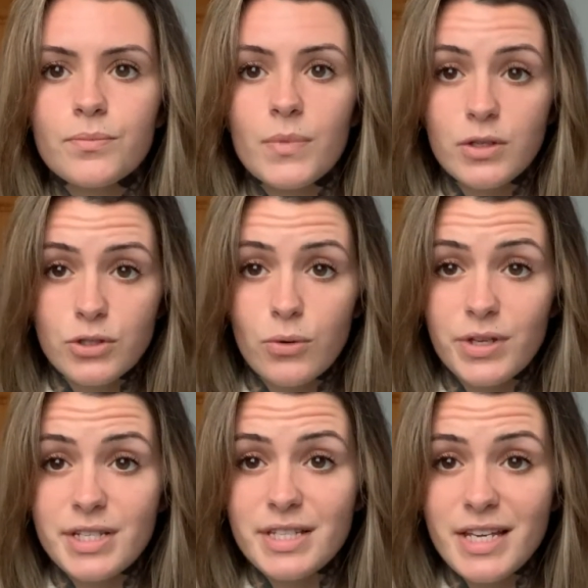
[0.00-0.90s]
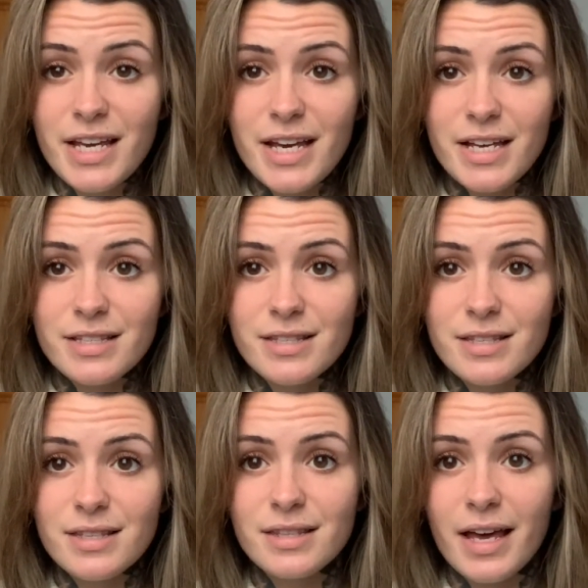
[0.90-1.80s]
So these kids
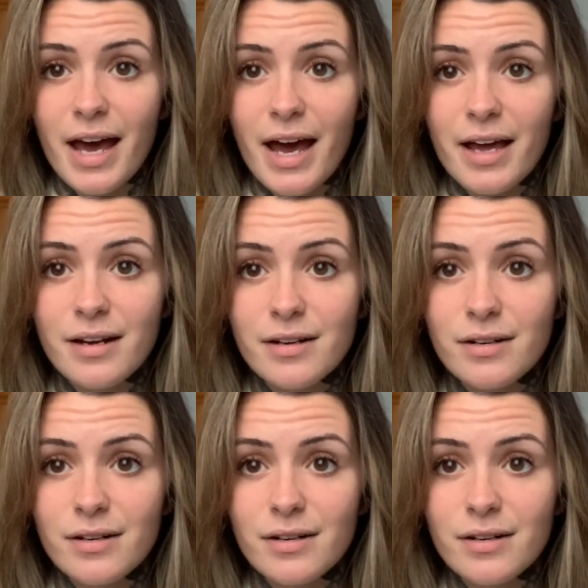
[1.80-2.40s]
that